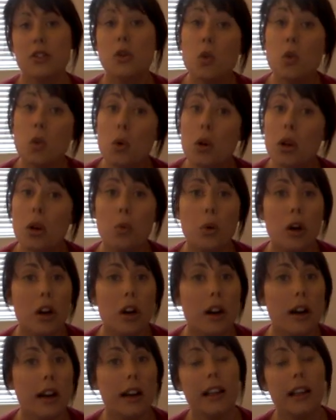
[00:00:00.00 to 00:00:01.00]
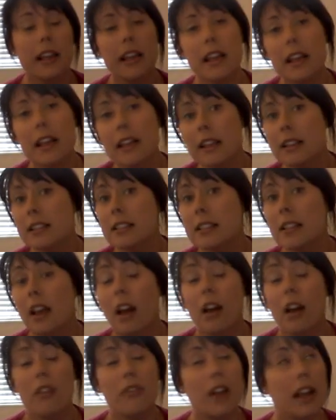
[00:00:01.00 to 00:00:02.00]
School, work, kids,
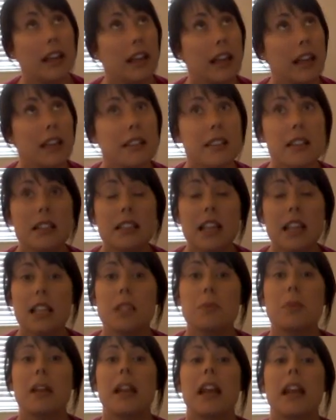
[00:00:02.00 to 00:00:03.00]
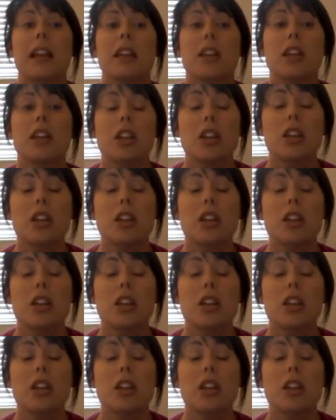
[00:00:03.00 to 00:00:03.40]
finances has been a